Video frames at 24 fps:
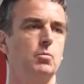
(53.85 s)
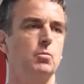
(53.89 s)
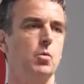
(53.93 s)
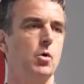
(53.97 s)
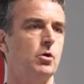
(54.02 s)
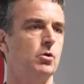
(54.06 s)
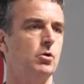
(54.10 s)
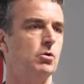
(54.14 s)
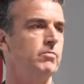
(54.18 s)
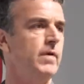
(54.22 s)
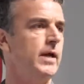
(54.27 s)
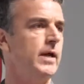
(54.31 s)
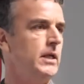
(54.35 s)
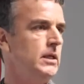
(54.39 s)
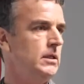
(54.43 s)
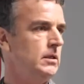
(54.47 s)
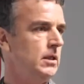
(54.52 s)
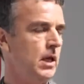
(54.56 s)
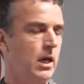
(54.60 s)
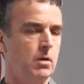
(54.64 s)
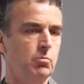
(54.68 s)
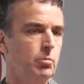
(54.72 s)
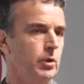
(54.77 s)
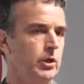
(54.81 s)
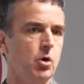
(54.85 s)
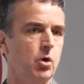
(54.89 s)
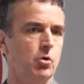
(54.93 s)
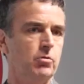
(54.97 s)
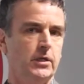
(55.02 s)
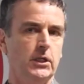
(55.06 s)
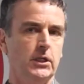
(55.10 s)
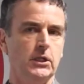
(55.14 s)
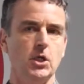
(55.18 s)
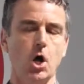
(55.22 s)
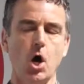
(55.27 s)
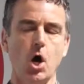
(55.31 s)
work already, and we
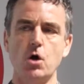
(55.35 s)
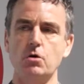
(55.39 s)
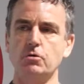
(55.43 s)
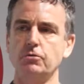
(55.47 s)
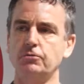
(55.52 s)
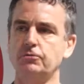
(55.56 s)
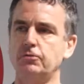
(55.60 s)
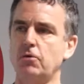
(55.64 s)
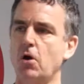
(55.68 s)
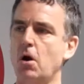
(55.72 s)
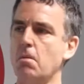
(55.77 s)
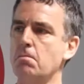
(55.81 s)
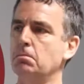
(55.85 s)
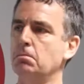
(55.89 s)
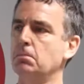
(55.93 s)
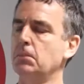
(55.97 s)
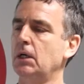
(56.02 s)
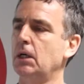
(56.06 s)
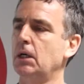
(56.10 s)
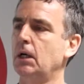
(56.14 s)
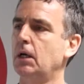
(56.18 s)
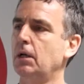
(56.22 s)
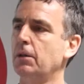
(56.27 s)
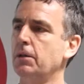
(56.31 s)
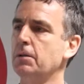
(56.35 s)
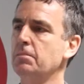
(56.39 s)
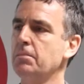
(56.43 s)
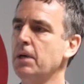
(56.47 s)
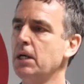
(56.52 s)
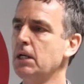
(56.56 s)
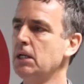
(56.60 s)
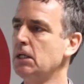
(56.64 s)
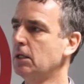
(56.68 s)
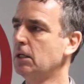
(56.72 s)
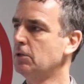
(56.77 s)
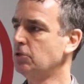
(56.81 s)
already know from the
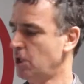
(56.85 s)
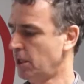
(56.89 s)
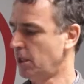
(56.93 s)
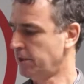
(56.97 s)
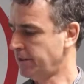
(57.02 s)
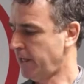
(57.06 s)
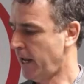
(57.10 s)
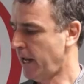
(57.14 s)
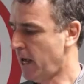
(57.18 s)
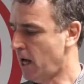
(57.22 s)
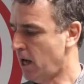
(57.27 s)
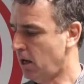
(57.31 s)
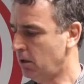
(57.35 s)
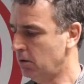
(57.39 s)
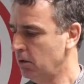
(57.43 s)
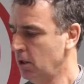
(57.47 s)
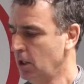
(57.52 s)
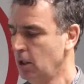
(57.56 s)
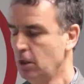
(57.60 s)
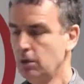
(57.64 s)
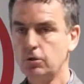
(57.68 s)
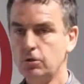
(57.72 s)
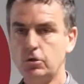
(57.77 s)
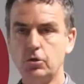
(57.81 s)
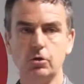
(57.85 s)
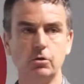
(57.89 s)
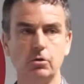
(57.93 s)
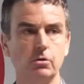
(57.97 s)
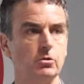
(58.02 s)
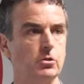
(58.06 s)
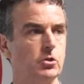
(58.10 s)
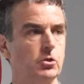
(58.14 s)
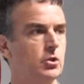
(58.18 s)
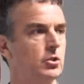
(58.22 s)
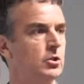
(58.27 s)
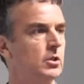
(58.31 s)
media just how
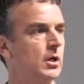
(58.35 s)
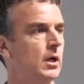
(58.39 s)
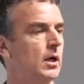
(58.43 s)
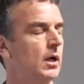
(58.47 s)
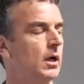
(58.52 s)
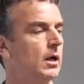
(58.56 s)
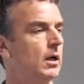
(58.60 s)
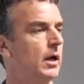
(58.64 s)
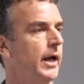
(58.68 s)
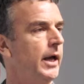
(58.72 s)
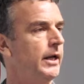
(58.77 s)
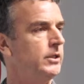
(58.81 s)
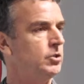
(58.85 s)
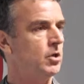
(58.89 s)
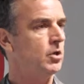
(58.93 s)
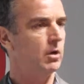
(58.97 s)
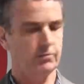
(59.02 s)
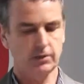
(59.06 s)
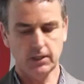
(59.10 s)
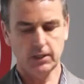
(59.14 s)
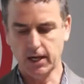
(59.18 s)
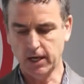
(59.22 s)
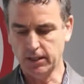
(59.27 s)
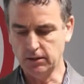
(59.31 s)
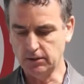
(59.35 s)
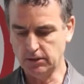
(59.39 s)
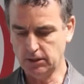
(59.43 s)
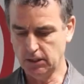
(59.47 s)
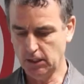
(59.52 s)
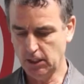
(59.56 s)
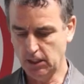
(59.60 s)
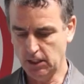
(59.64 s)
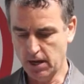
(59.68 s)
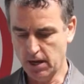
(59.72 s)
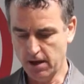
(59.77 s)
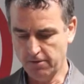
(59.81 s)
huge
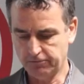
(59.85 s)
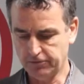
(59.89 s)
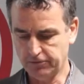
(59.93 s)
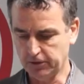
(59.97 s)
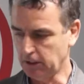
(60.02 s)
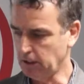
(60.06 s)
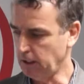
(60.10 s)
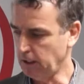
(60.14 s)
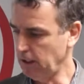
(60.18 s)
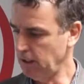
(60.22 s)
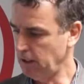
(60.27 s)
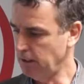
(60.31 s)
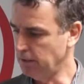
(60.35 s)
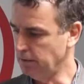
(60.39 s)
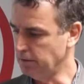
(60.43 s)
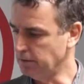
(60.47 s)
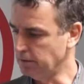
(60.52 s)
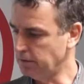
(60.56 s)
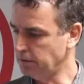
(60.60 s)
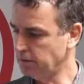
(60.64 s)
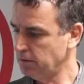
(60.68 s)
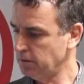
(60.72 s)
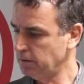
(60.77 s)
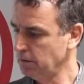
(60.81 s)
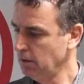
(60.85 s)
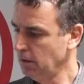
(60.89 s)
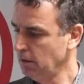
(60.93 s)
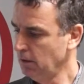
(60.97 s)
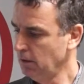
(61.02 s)
HIV/AIDS in Africa is.